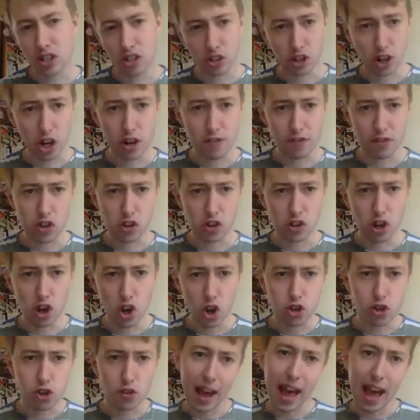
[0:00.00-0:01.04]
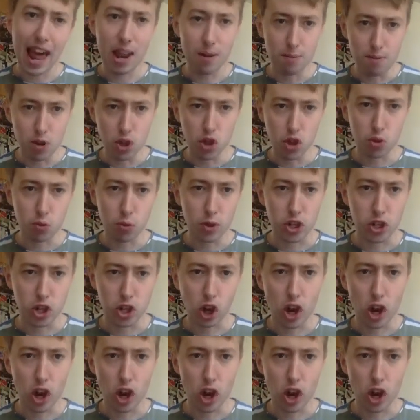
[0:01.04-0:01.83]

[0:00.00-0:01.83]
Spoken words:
there's a lot of elements which are